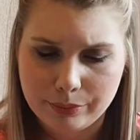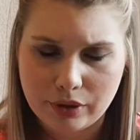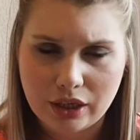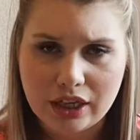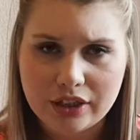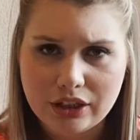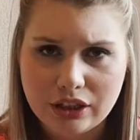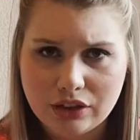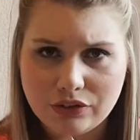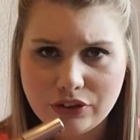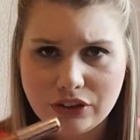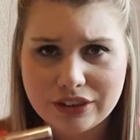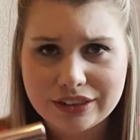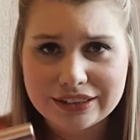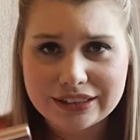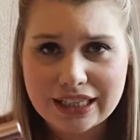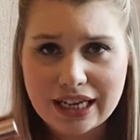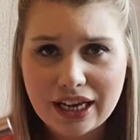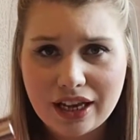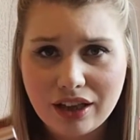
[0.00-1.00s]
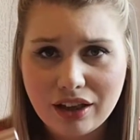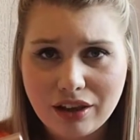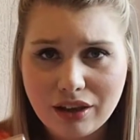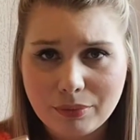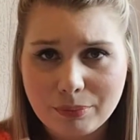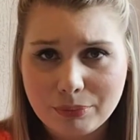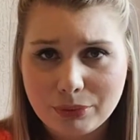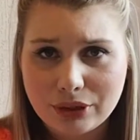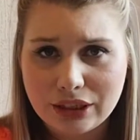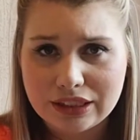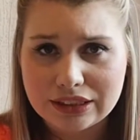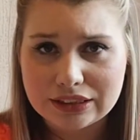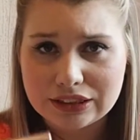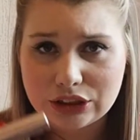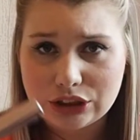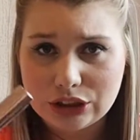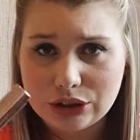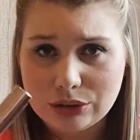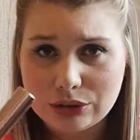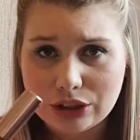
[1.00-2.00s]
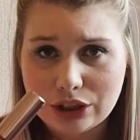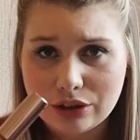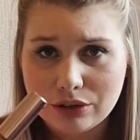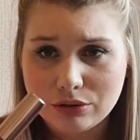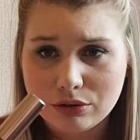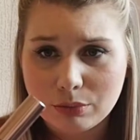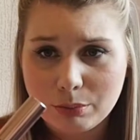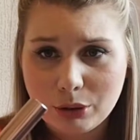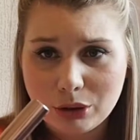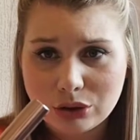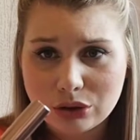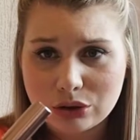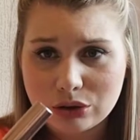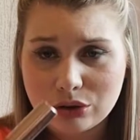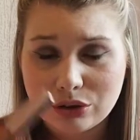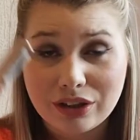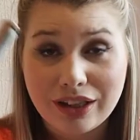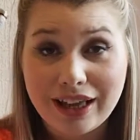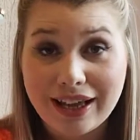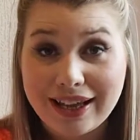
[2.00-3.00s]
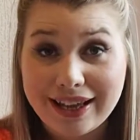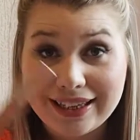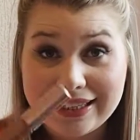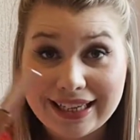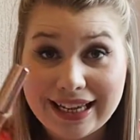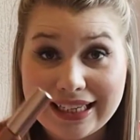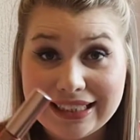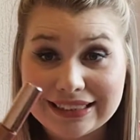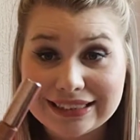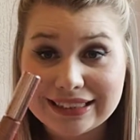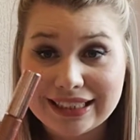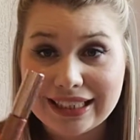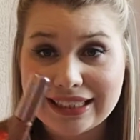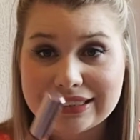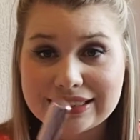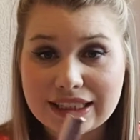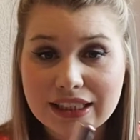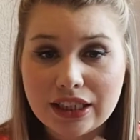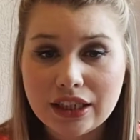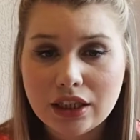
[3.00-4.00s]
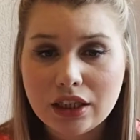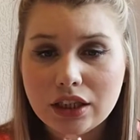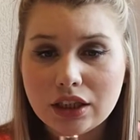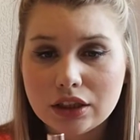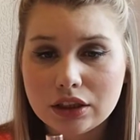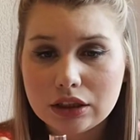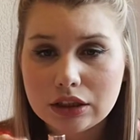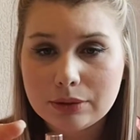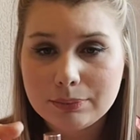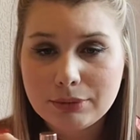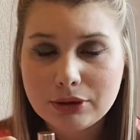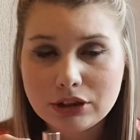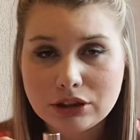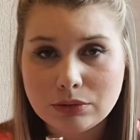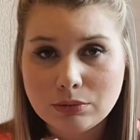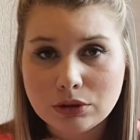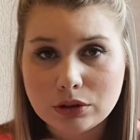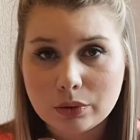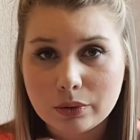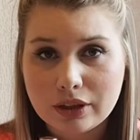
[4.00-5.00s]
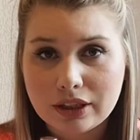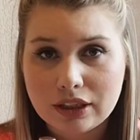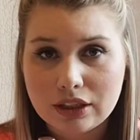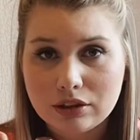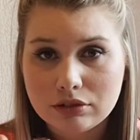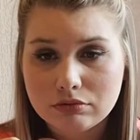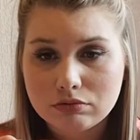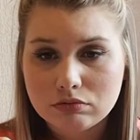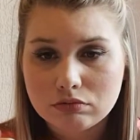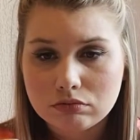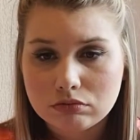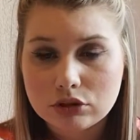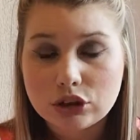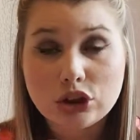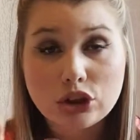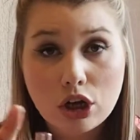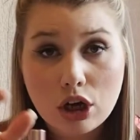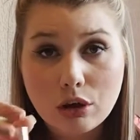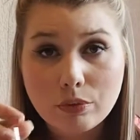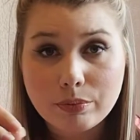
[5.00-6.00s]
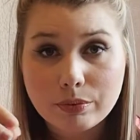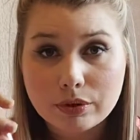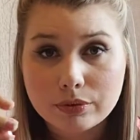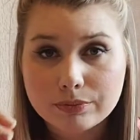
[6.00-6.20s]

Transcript: don't know if you can tell, but it's a 2-toned bottle. I hate it. The bottom's quite, the top